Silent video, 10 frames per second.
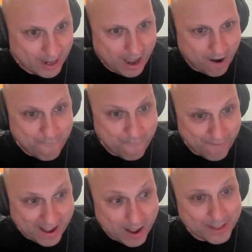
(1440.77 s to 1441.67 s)
I
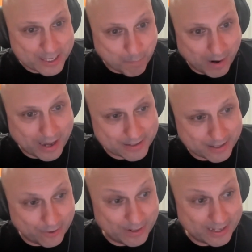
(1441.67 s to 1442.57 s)
found this place
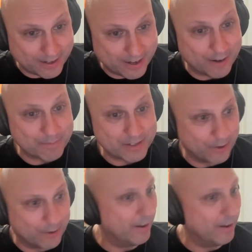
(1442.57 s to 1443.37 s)
that you need to come to."